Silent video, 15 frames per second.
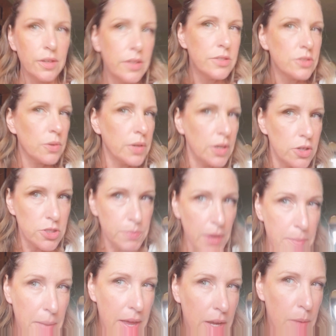So here's
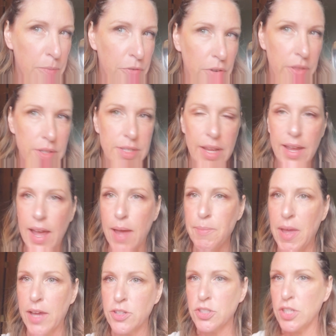my makeup for the day.
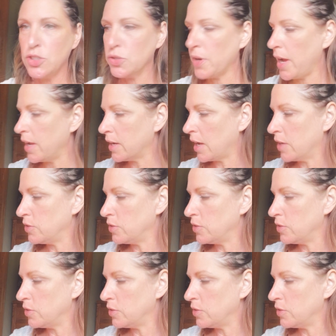I'm actually trying